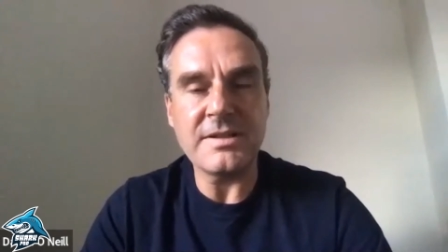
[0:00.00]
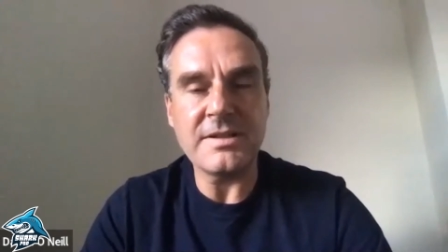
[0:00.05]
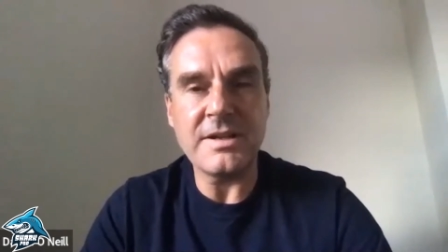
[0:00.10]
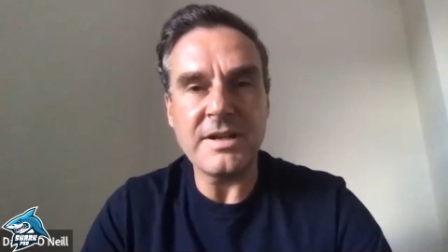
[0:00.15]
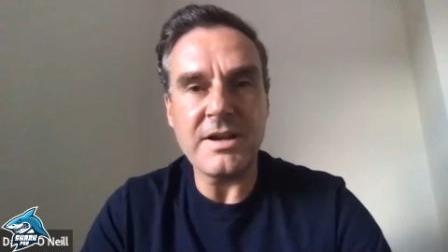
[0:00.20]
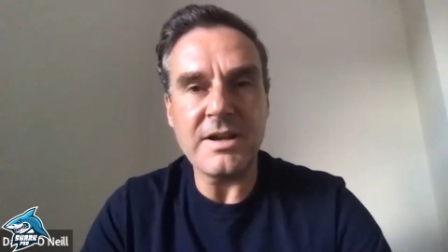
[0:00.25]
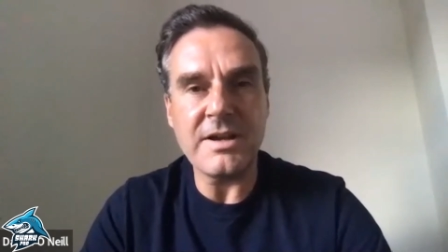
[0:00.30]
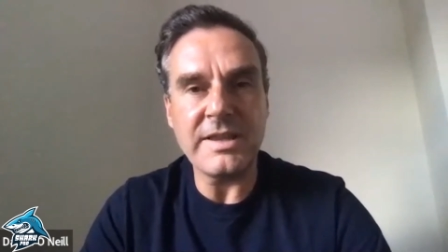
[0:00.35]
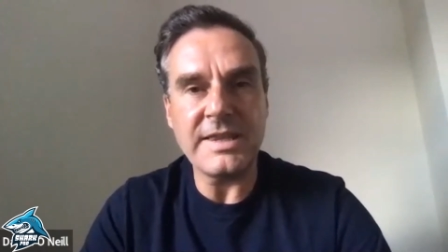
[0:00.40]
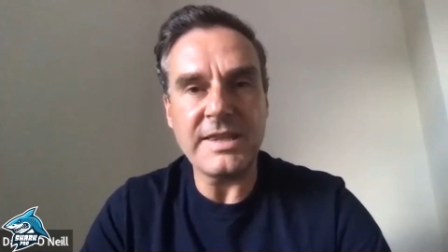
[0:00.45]

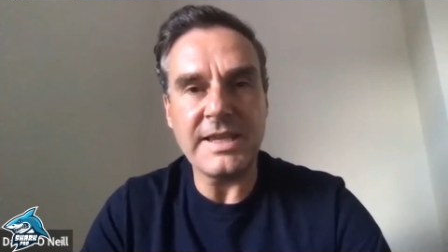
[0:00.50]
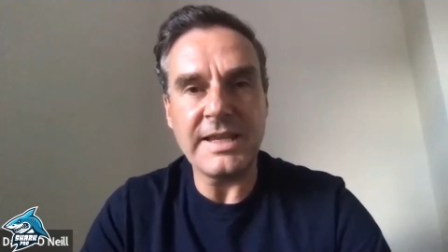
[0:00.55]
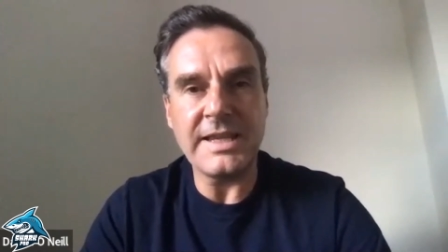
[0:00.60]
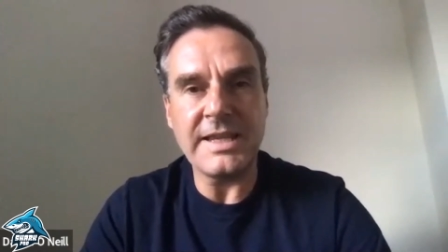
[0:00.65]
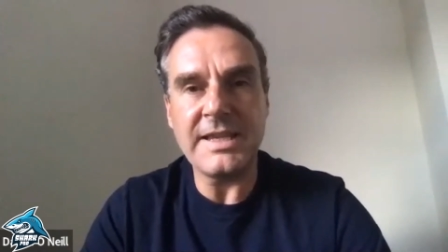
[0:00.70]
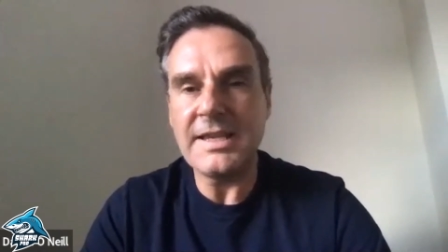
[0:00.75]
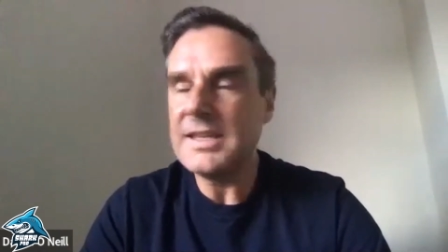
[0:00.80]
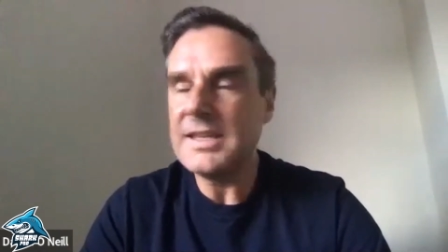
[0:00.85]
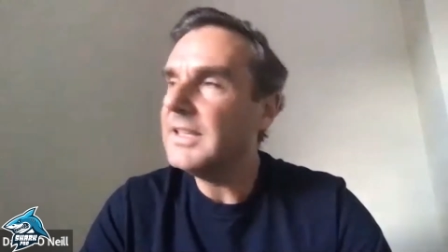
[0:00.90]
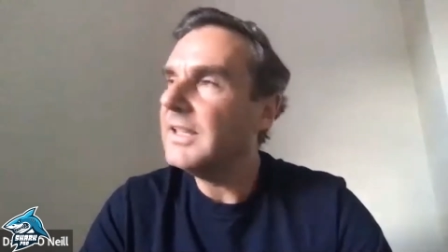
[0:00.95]
I, I
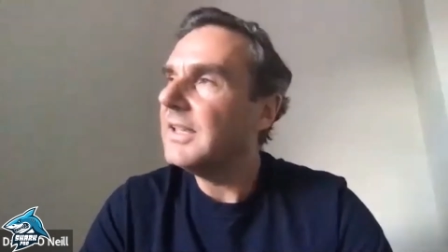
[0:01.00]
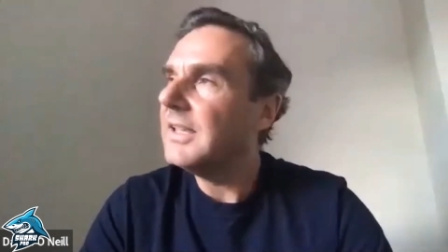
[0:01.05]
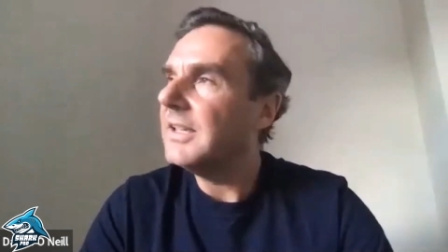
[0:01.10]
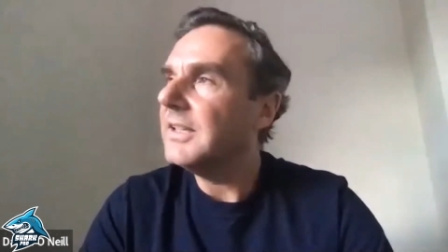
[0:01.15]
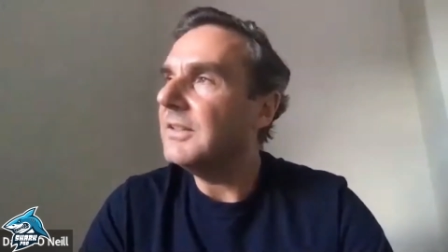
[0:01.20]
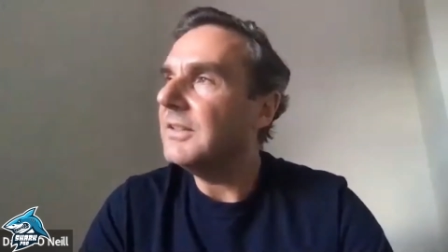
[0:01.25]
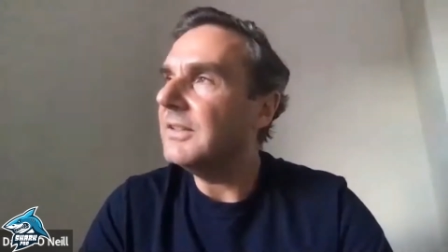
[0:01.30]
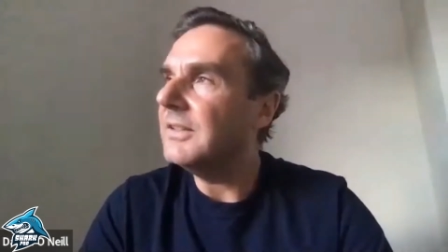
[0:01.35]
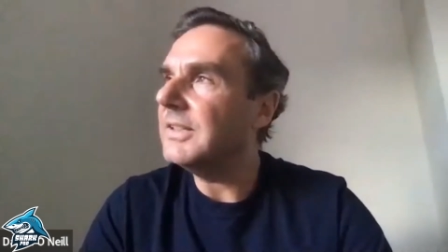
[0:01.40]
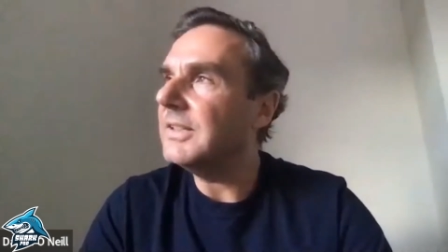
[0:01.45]
think
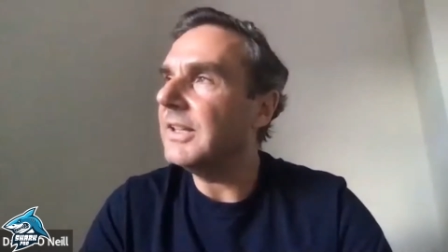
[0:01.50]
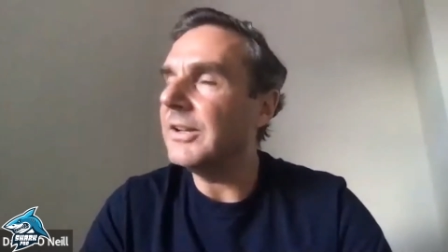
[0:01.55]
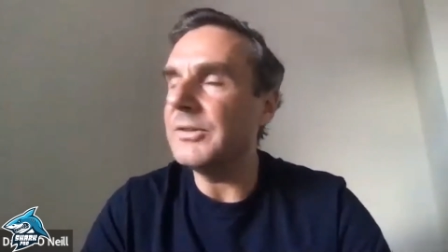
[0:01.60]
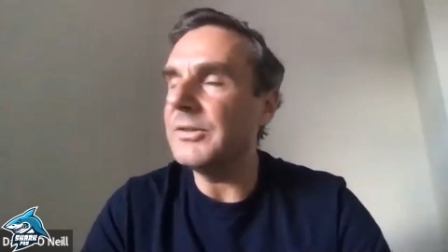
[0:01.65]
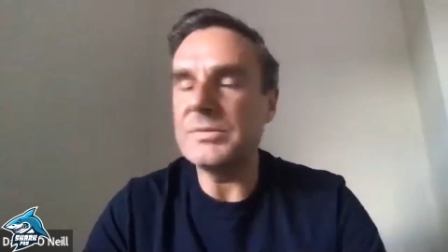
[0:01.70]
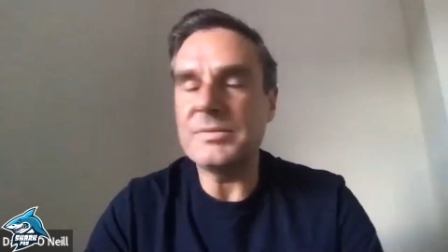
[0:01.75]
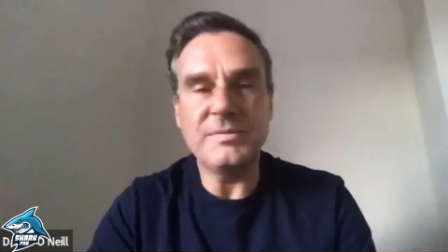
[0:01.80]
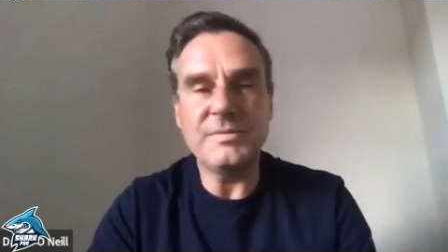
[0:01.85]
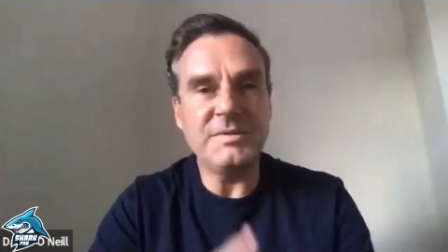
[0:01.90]
you know